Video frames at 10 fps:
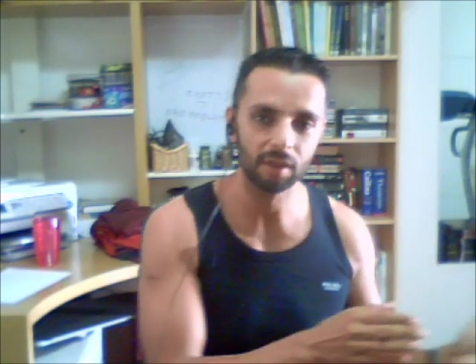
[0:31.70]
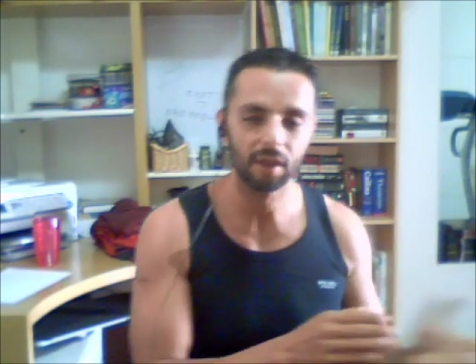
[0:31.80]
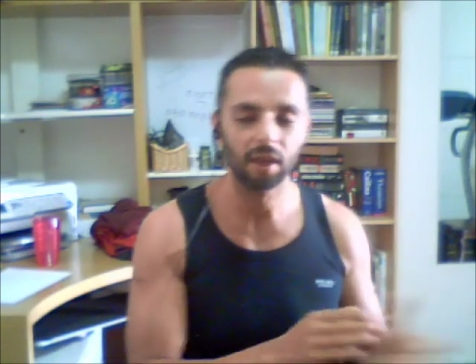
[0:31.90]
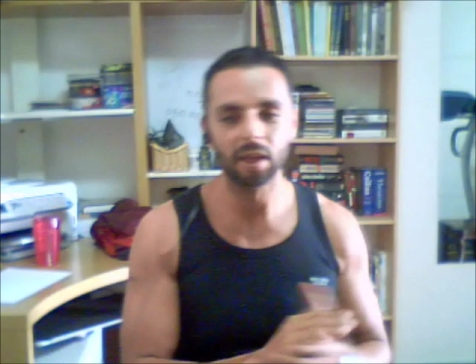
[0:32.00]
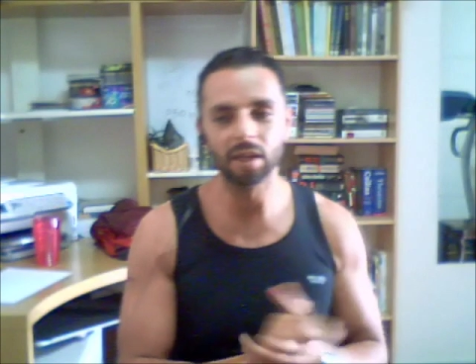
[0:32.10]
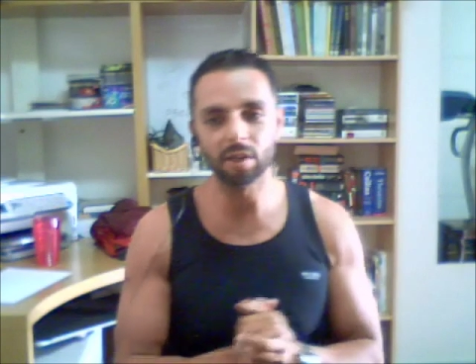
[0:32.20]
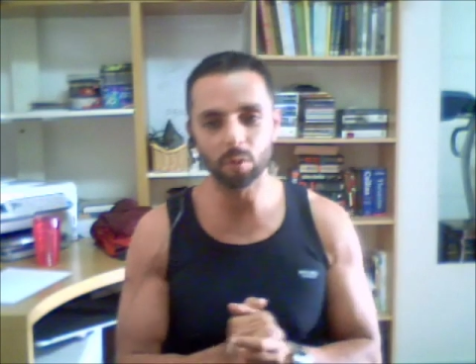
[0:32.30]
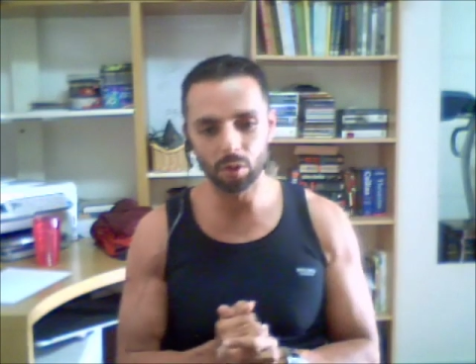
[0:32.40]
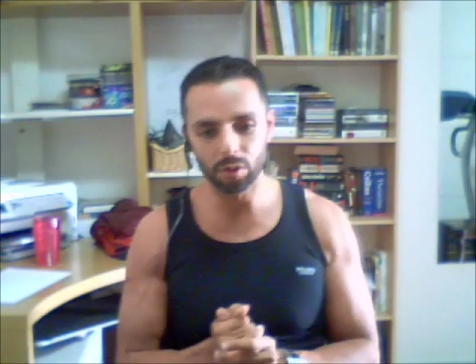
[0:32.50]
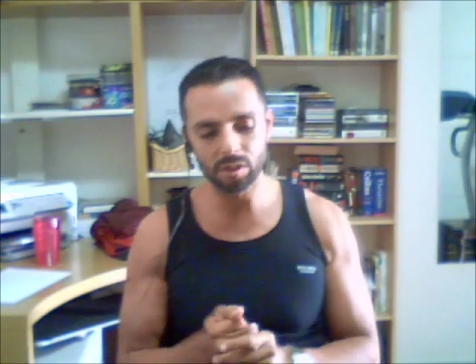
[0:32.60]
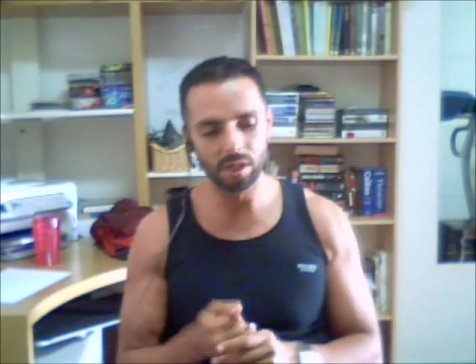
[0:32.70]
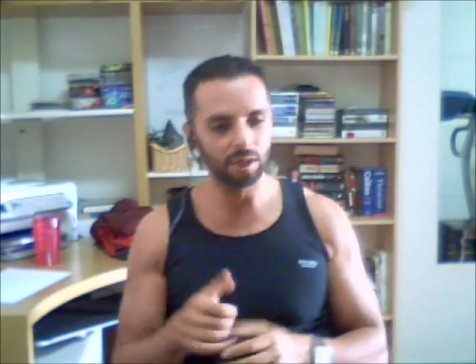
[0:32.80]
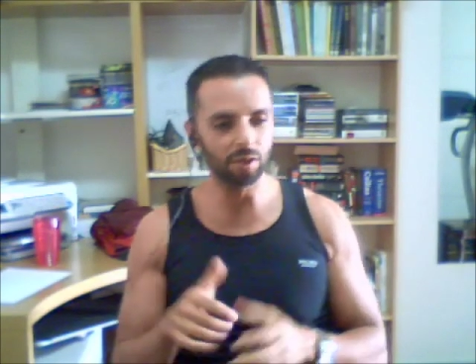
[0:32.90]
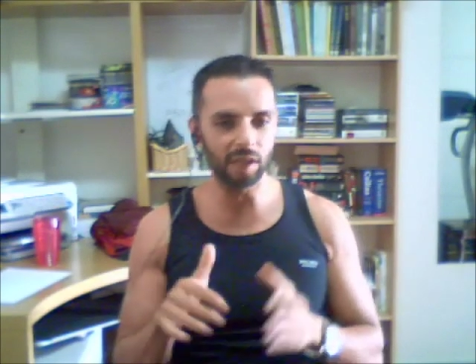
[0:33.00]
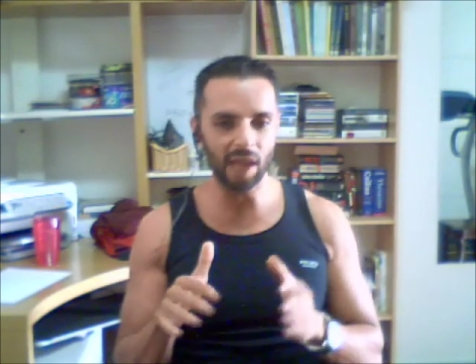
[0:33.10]
In other words,
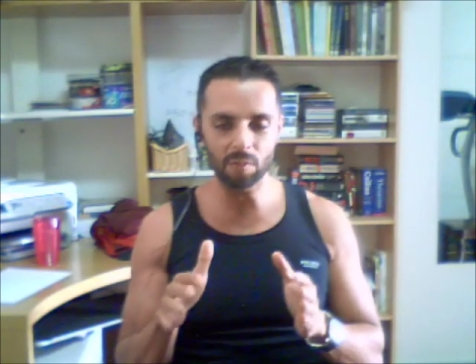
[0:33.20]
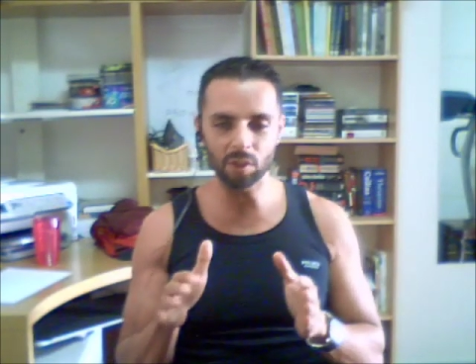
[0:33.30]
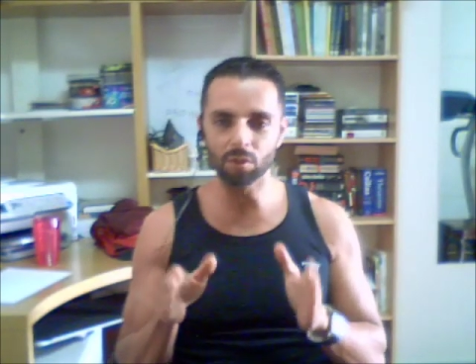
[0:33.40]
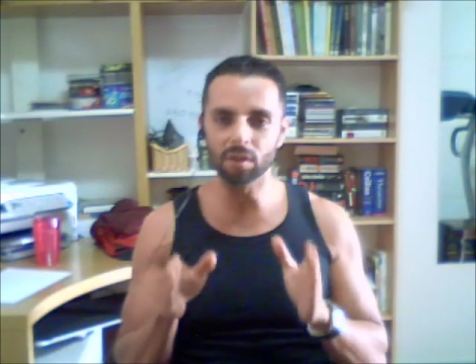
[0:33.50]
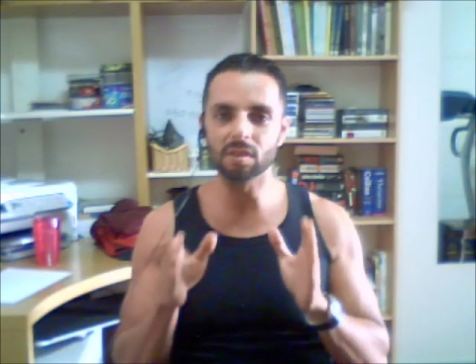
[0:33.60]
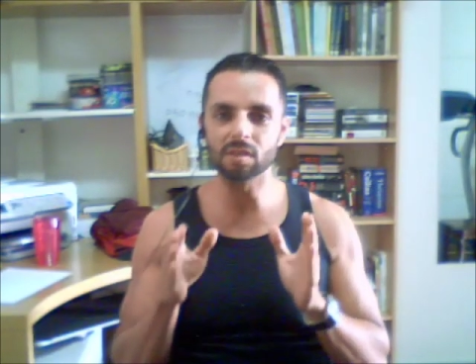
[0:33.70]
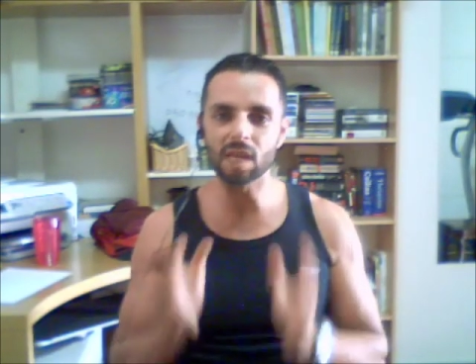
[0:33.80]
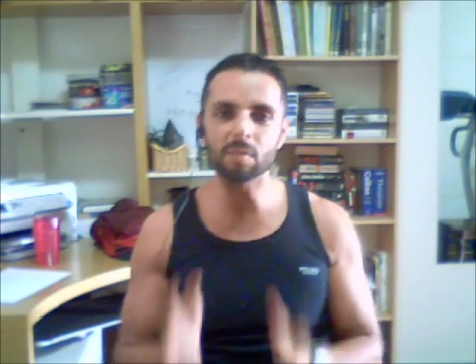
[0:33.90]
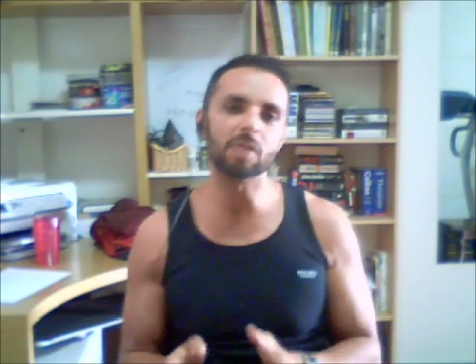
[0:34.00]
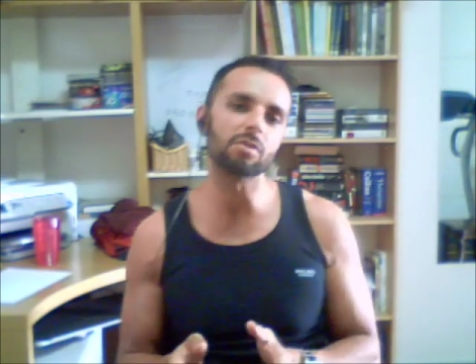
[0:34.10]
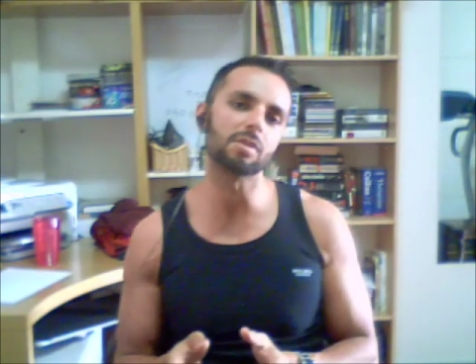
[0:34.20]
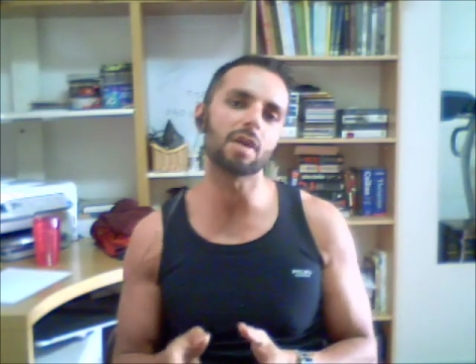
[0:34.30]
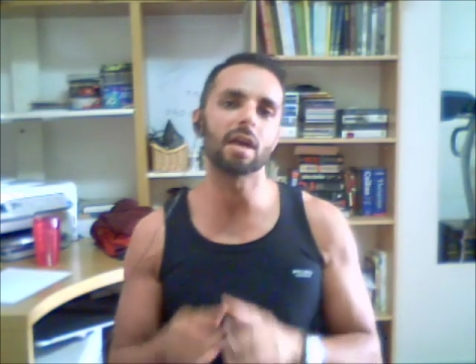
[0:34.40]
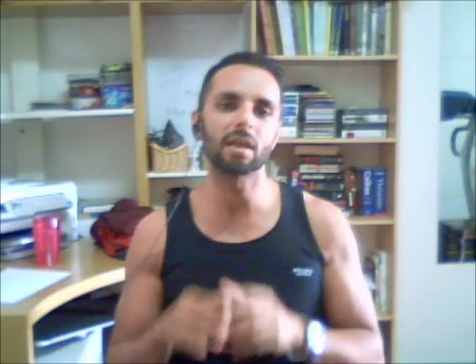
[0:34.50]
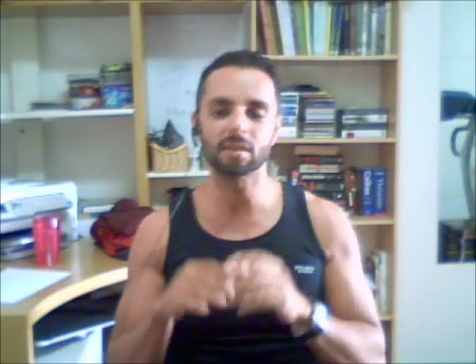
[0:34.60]
you can't be doing the same
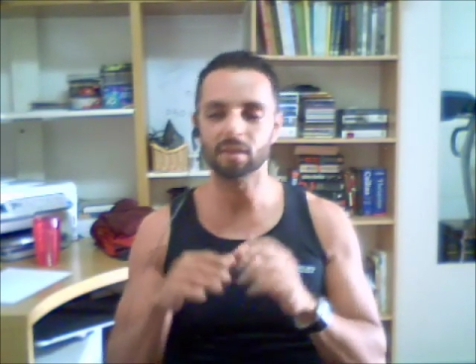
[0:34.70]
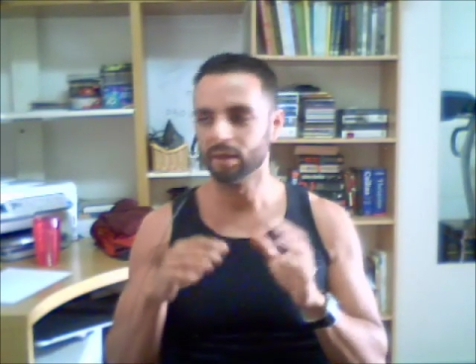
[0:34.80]
exercise,